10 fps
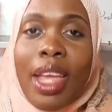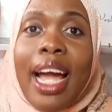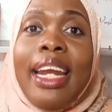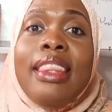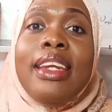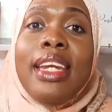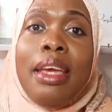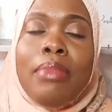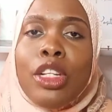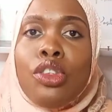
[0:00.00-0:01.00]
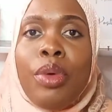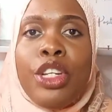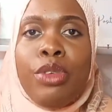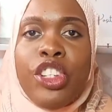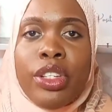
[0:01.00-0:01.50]
another name that's
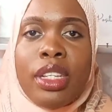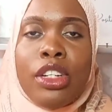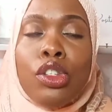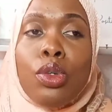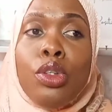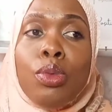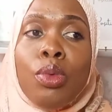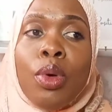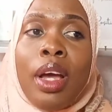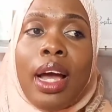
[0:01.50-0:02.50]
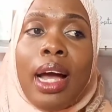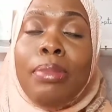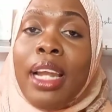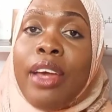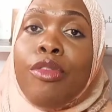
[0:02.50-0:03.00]
already registered. So you
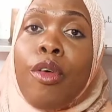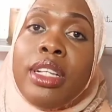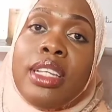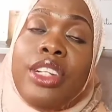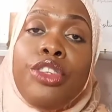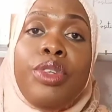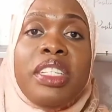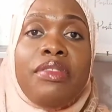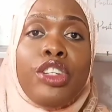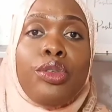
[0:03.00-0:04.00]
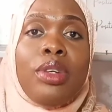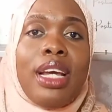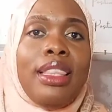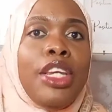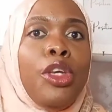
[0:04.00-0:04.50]
apply for a search and reservation,
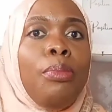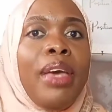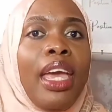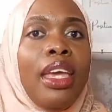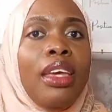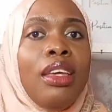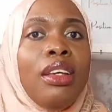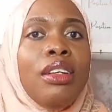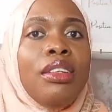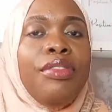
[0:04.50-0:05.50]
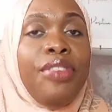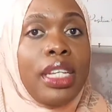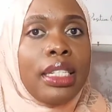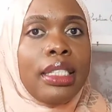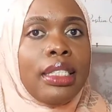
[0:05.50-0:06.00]
and then you pay
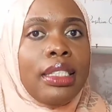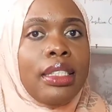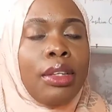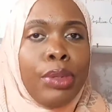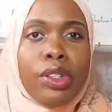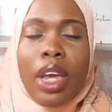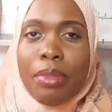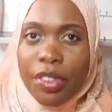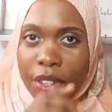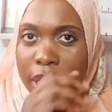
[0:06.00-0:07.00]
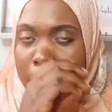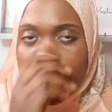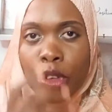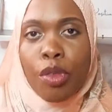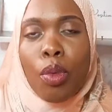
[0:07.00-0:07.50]
fees, the prescribed fees
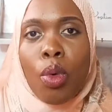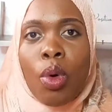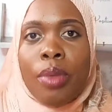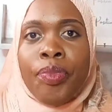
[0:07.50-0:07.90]
for